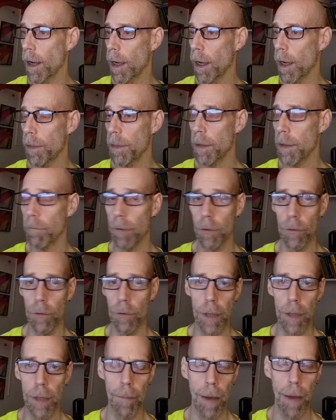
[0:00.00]
The original
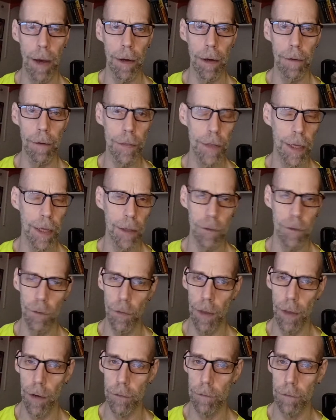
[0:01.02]
came out, I think, in
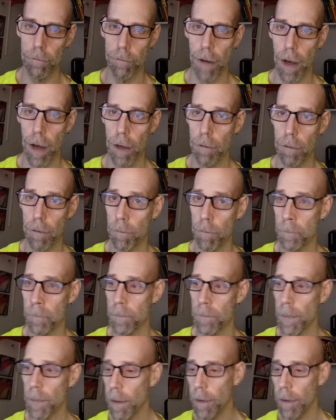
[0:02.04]
2005,
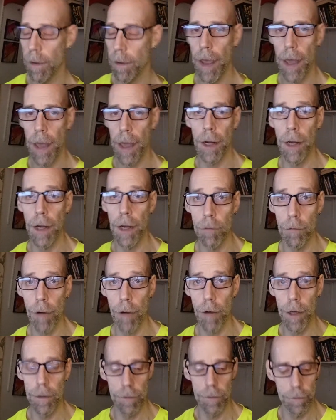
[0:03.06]
and I never read
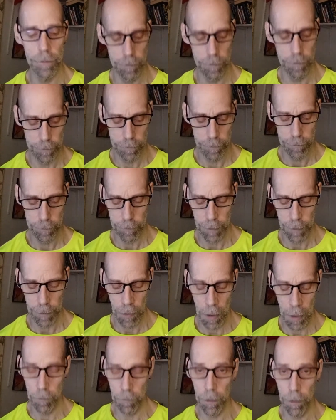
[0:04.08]
it.
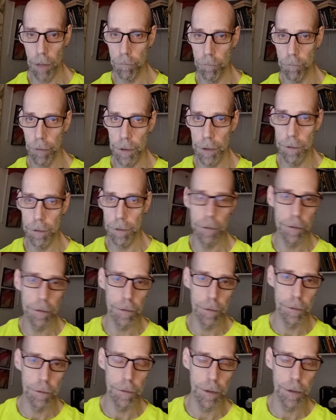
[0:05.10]
However, I've read
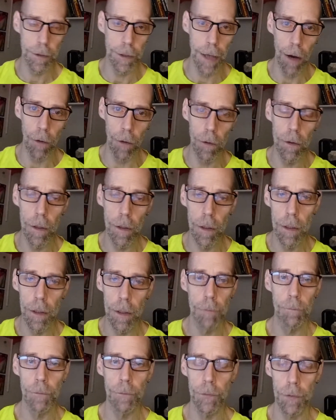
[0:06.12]
the Tao
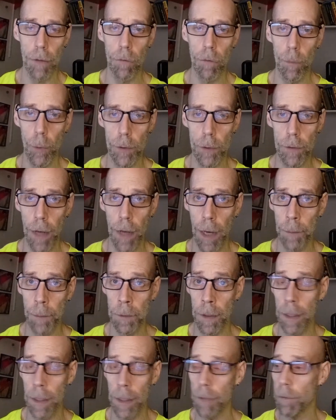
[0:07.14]
several more times. I
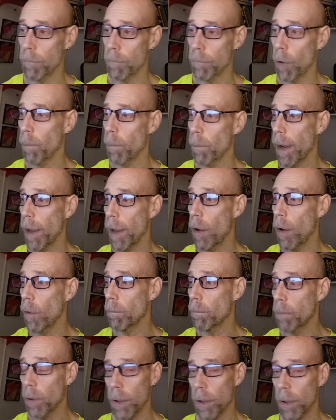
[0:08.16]
even wrote my own
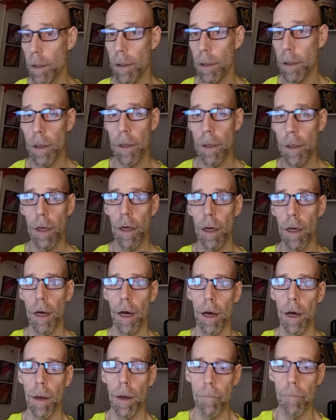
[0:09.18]
book
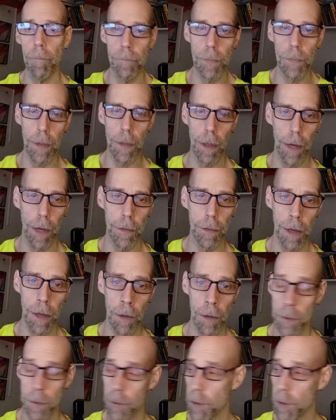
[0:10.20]
on the Tao
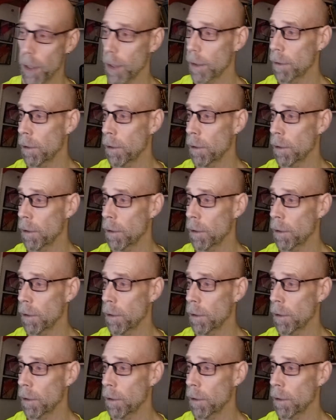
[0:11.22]
Te Ching